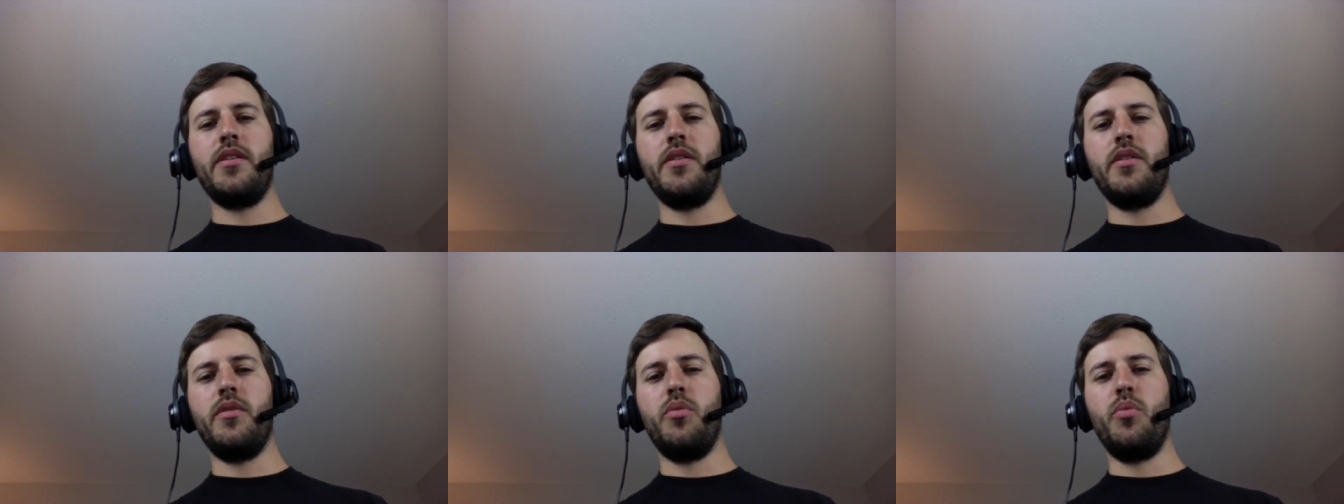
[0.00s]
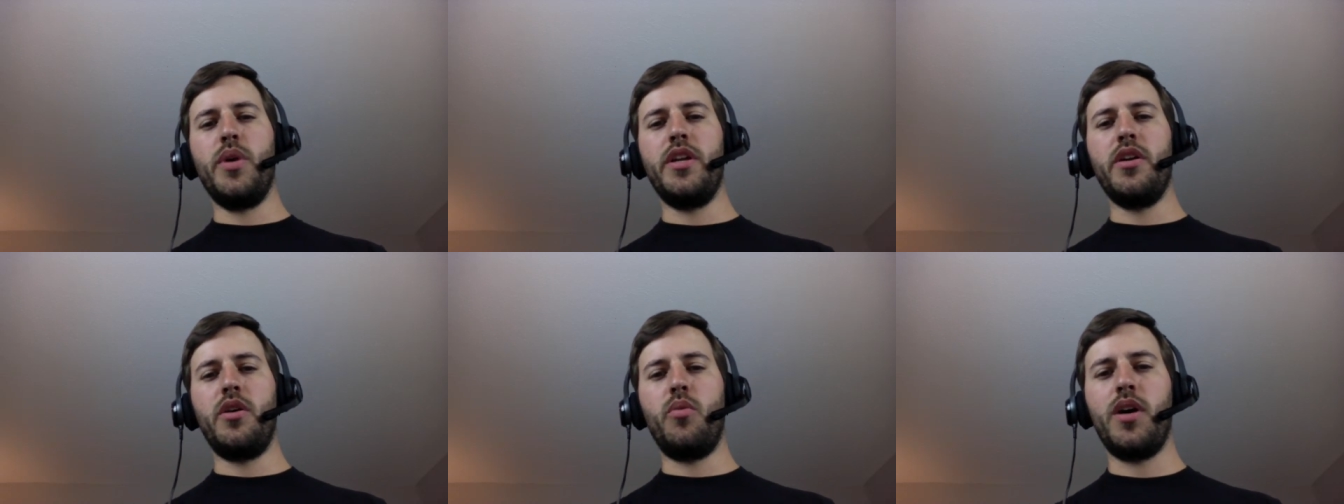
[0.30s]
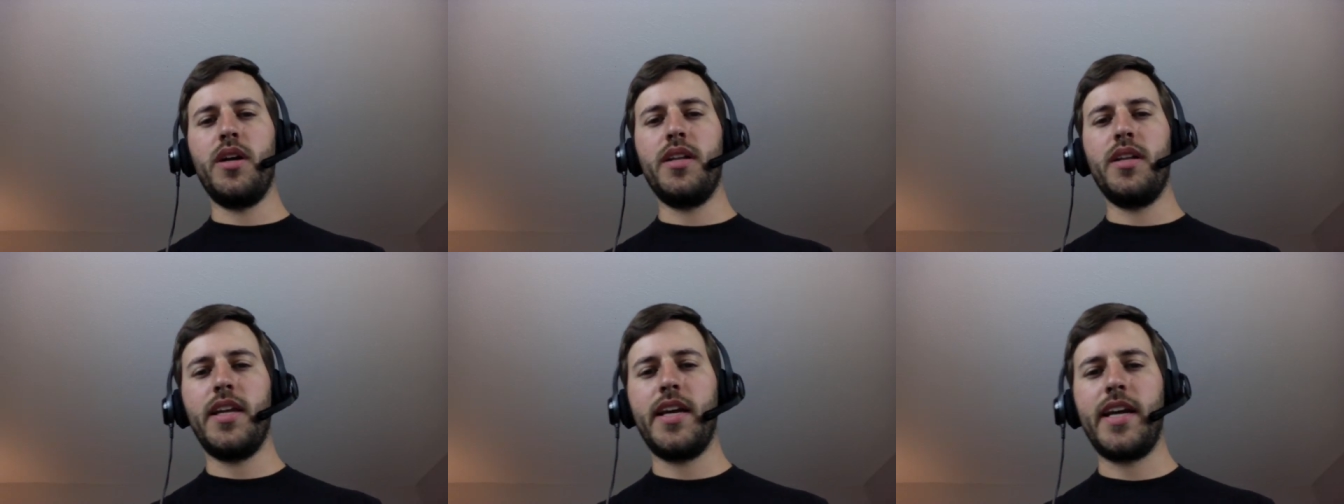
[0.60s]
we don't
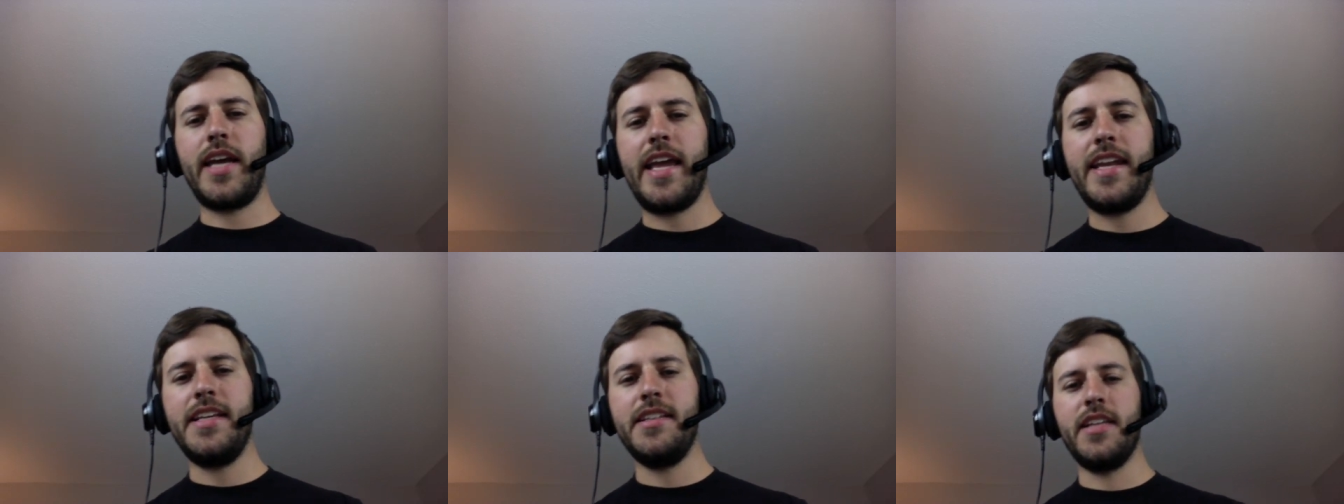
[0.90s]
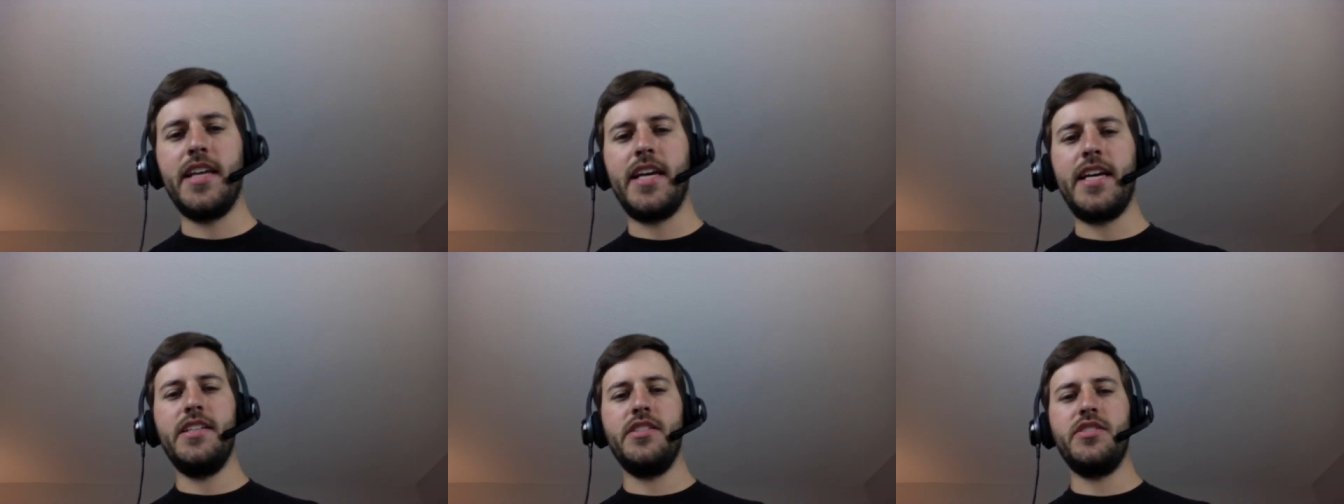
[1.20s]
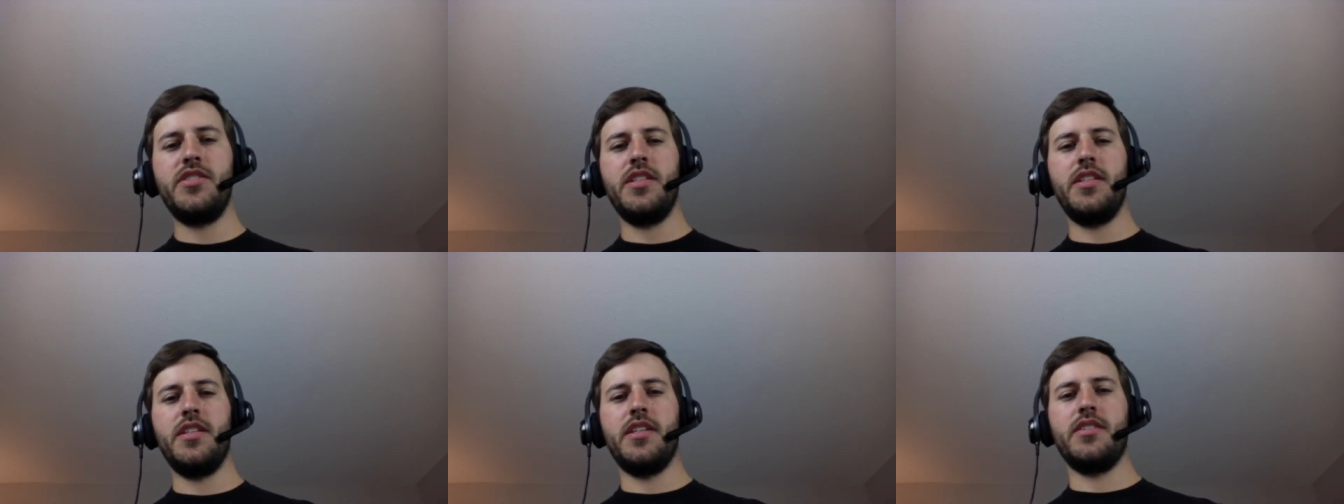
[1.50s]
want like any
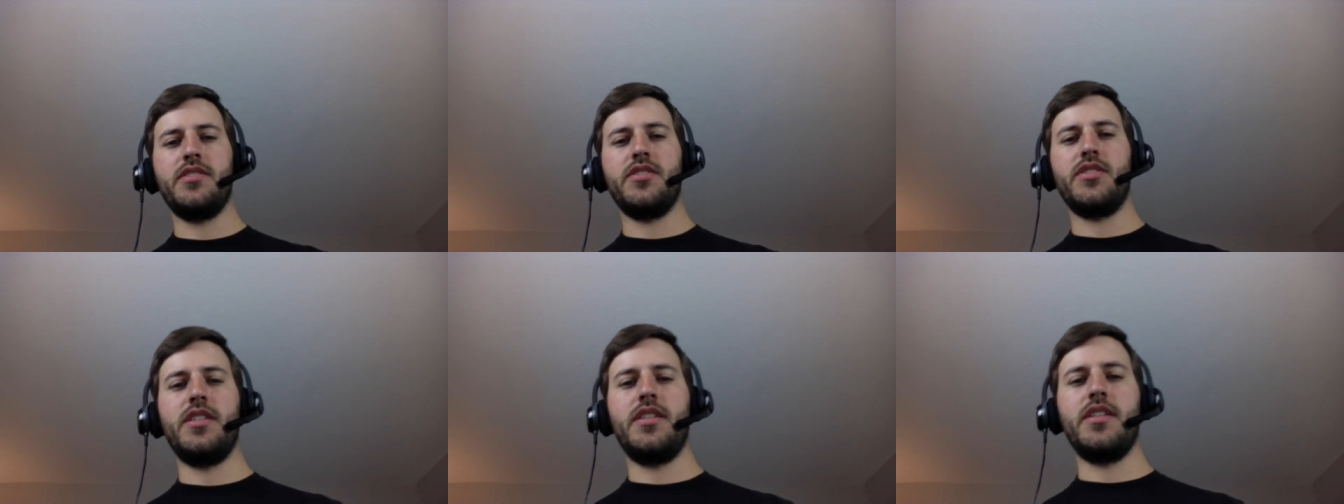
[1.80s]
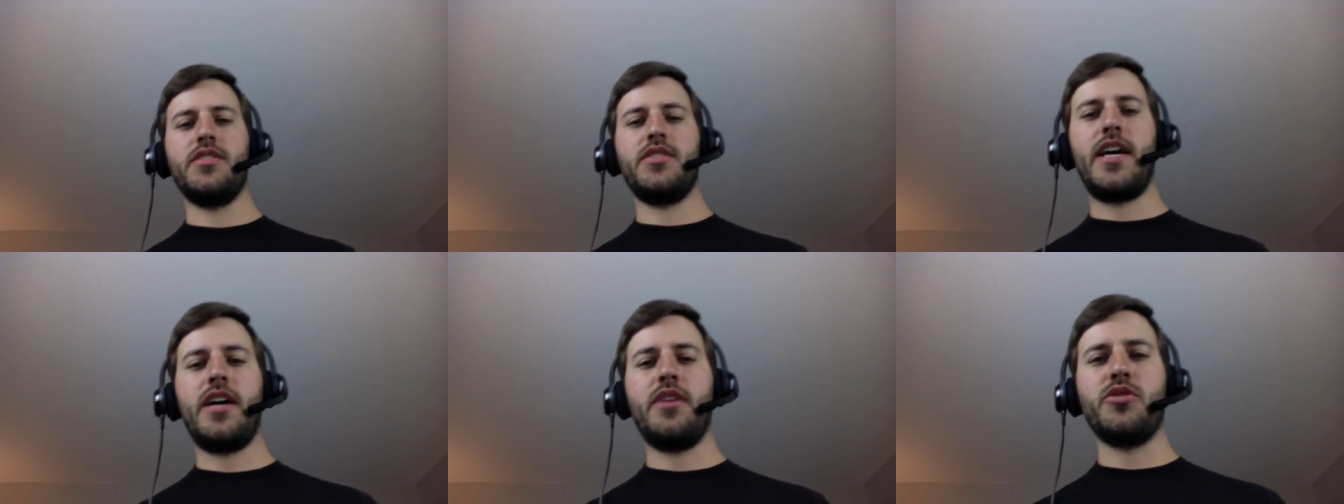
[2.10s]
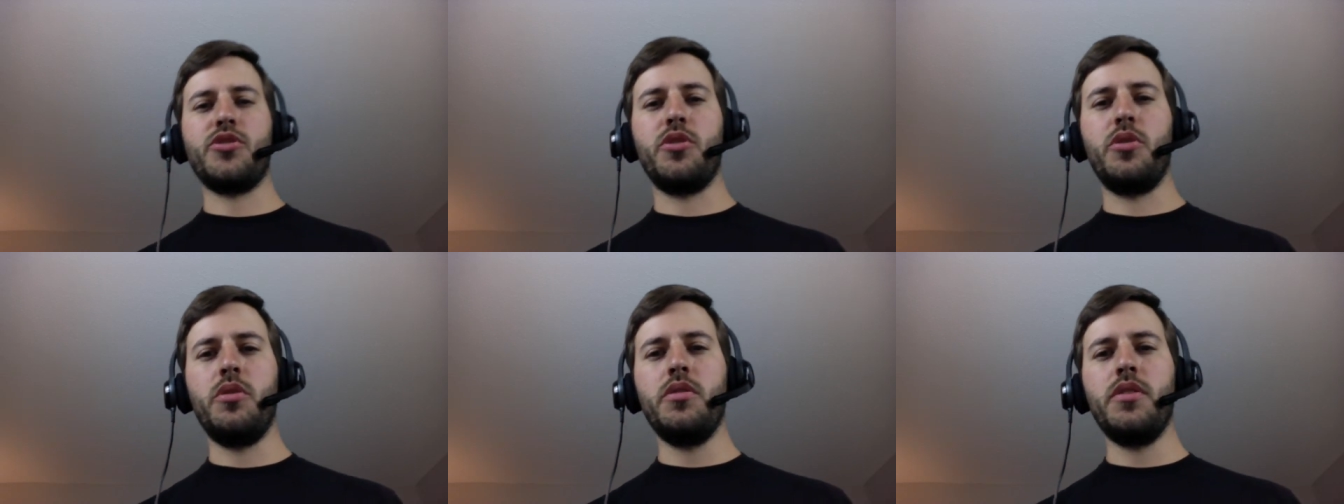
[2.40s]
laziness in this
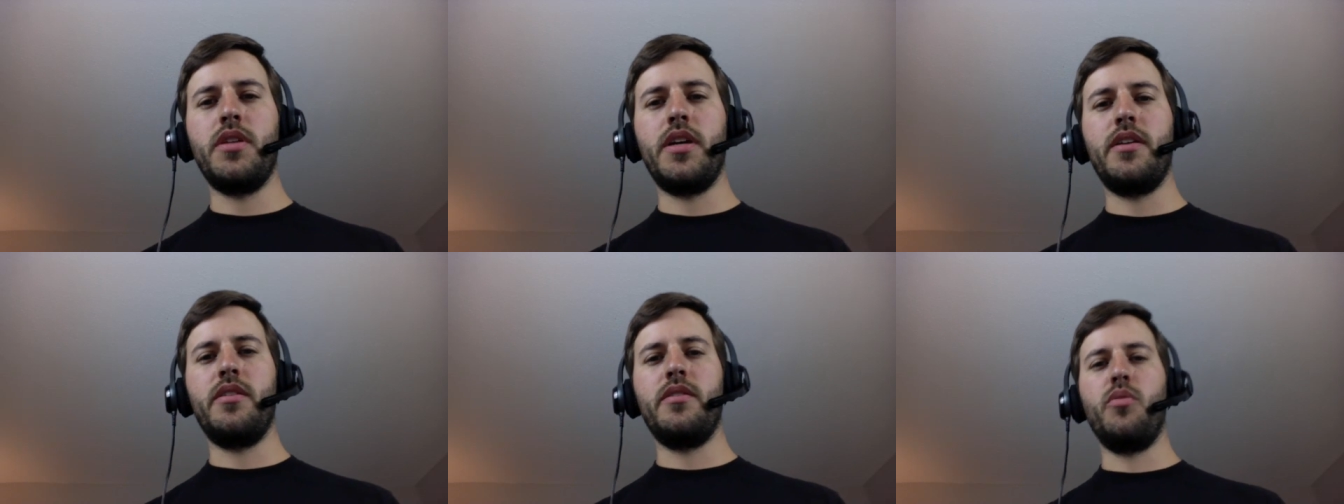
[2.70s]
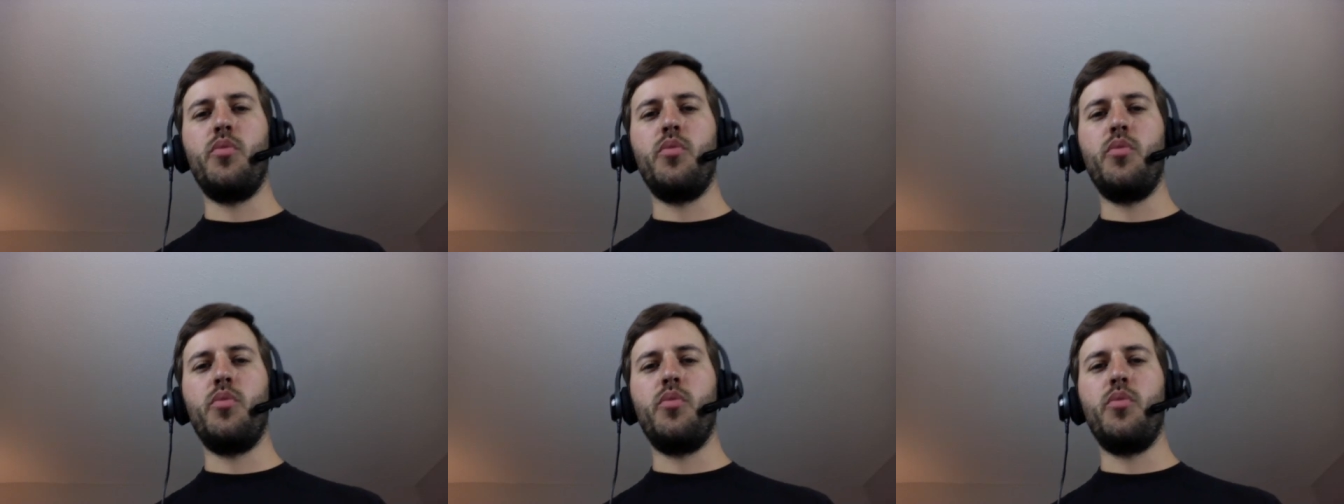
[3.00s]
household and